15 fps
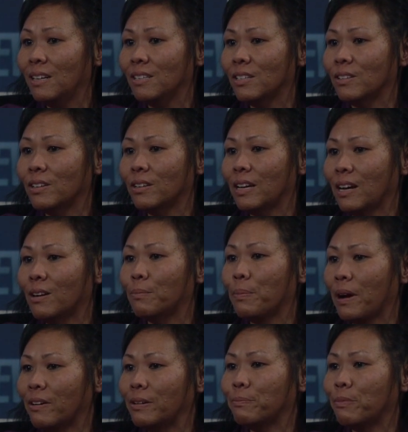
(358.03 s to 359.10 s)
So they are
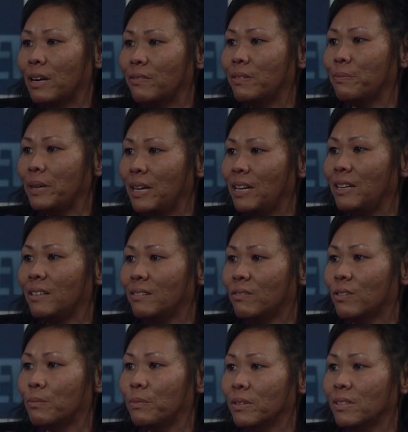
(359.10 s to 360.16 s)
private paying
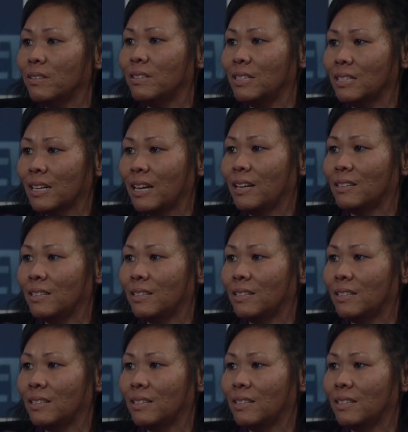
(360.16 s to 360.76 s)
for most of these